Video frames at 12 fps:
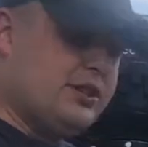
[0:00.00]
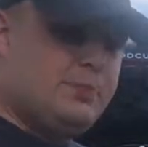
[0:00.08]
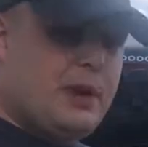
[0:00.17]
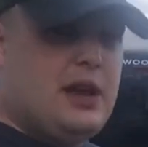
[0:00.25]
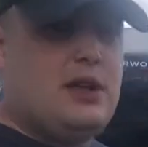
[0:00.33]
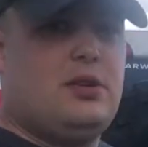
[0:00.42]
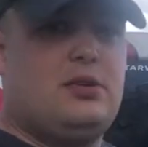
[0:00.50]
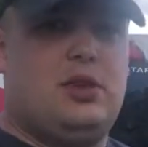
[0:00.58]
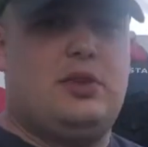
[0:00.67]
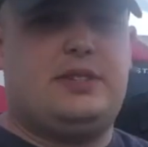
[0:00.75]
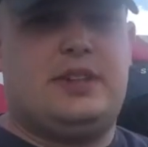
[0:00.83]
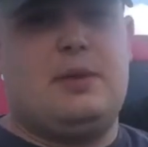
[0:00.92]
It's made here in the
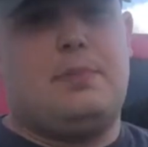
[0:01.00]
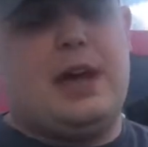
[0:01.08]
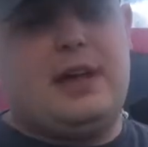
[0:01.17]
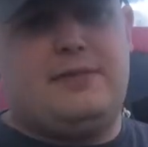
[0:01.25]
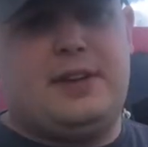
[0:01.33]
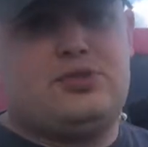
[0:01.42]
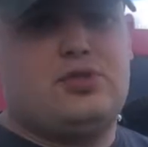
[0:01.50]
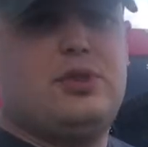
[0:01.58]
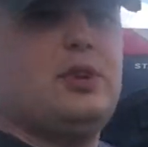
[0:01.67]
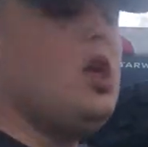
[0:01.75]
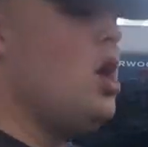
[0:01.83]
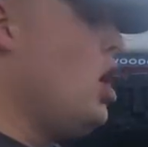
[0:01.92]
USA by a
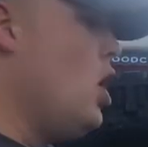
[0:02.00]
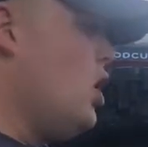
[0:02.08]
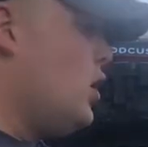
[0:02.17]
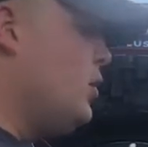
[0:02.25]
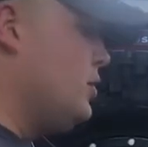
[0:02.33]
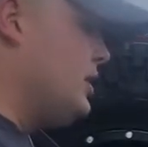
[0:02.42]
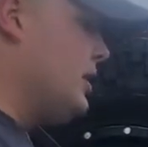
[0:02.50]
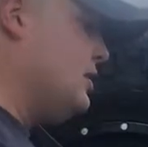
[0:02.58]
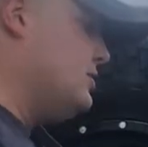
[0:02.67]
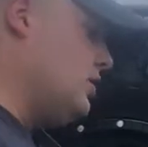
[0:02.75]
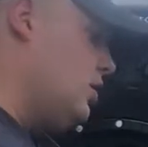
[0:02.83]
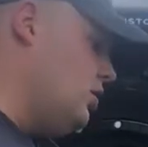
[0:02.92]
veteran who
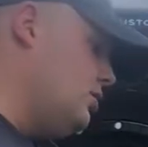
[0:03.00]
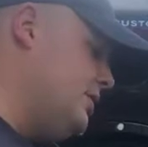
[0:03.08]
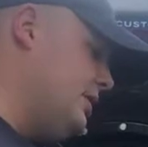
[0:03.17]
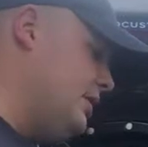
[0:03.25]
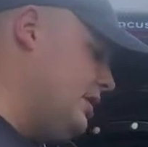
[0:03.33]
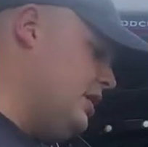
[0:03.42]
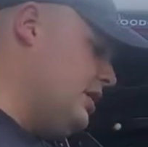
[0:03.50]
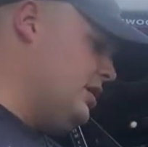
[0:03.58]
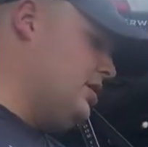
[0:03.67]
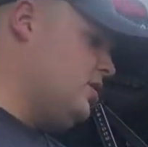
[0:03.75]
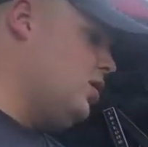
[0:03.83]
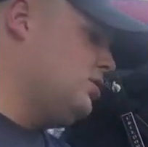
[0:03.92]
does all
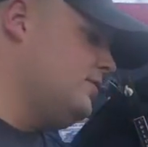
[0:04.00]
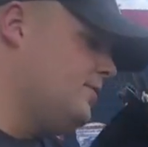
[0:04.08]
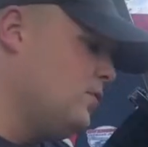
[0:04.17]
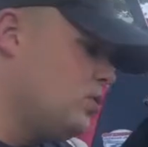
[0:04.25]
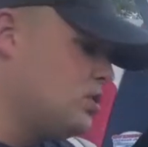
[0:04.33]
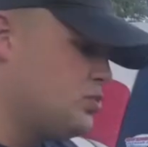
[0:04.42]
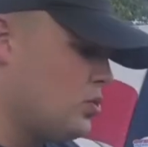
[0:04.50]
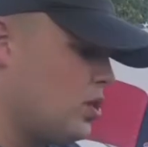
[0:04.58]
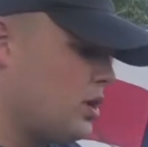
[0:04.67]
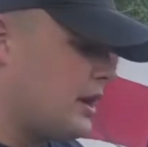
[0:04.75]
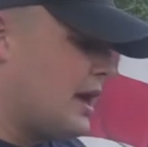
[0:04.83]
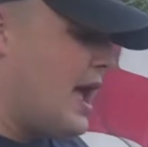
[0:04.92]
the forge
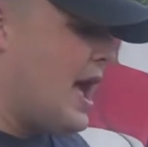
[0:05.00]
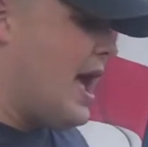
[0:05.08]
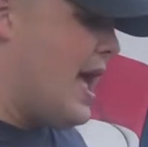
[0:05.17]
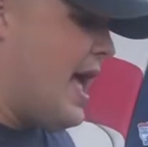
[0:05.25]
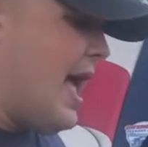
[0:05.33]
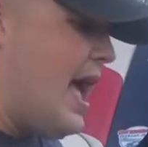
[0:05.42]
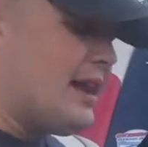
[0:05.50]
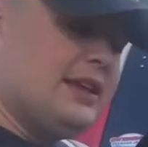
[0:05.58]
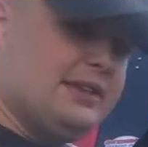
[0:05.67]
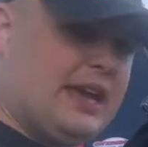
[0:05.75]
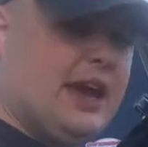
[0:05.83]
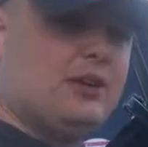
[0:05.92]
work at
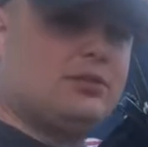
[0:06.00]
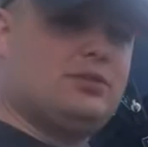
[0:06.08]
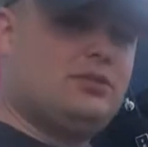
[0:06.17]
his house.